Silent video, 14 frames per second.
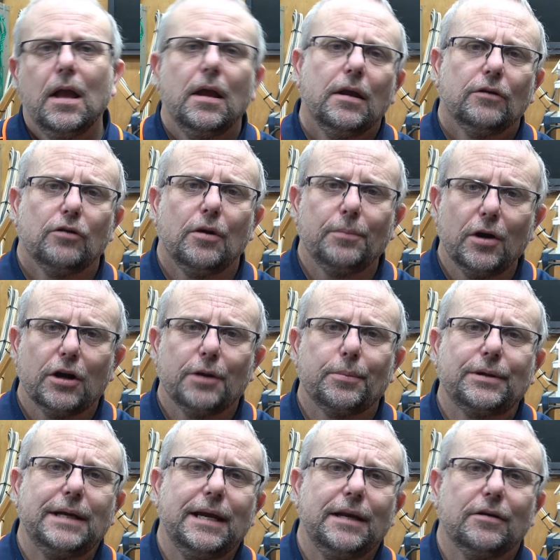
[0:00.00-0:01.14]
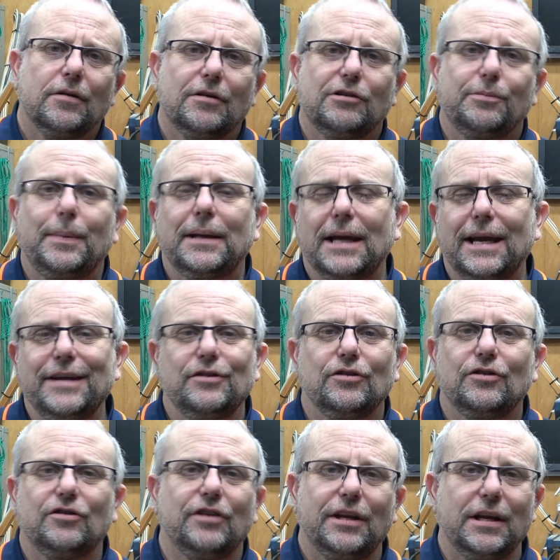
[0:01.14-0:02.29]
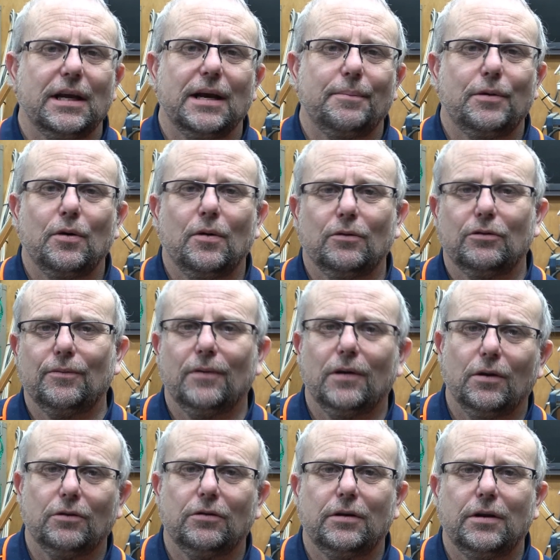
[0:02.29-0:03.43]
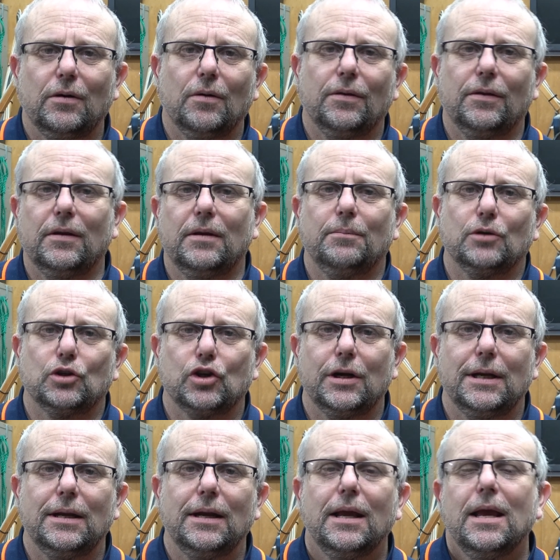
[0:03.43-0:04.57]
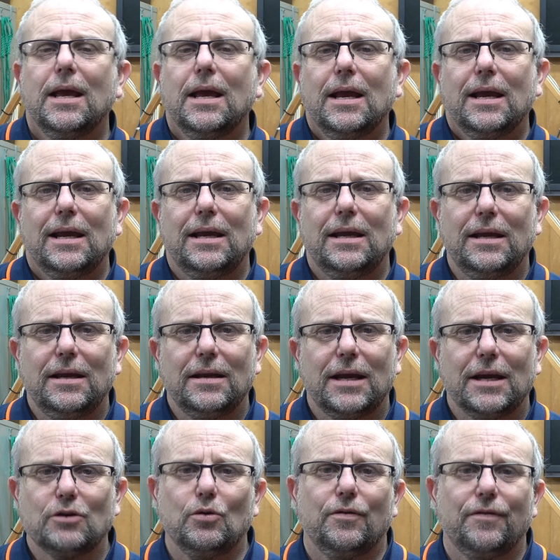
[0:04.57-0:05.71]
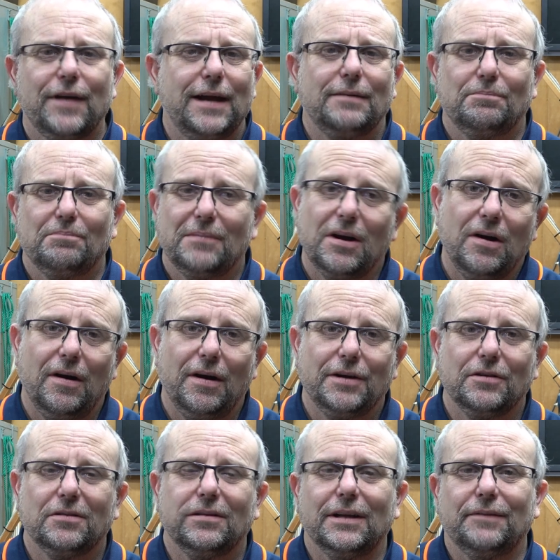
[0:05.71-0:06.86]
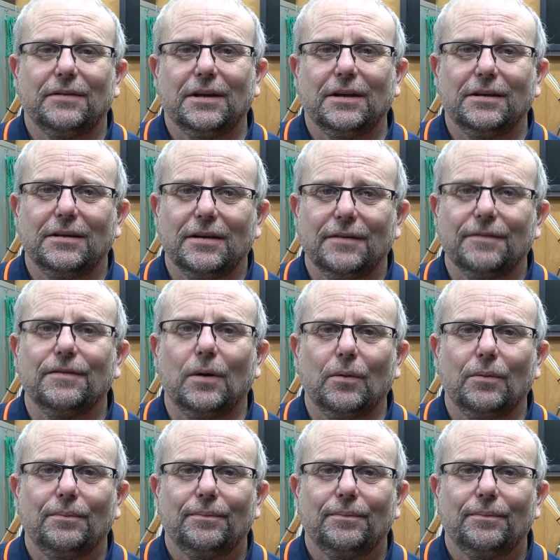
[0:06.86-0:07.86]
So I'm not going to pretend I spent ages setting up constant velocity on the machine. In actual fact, I just left it at default.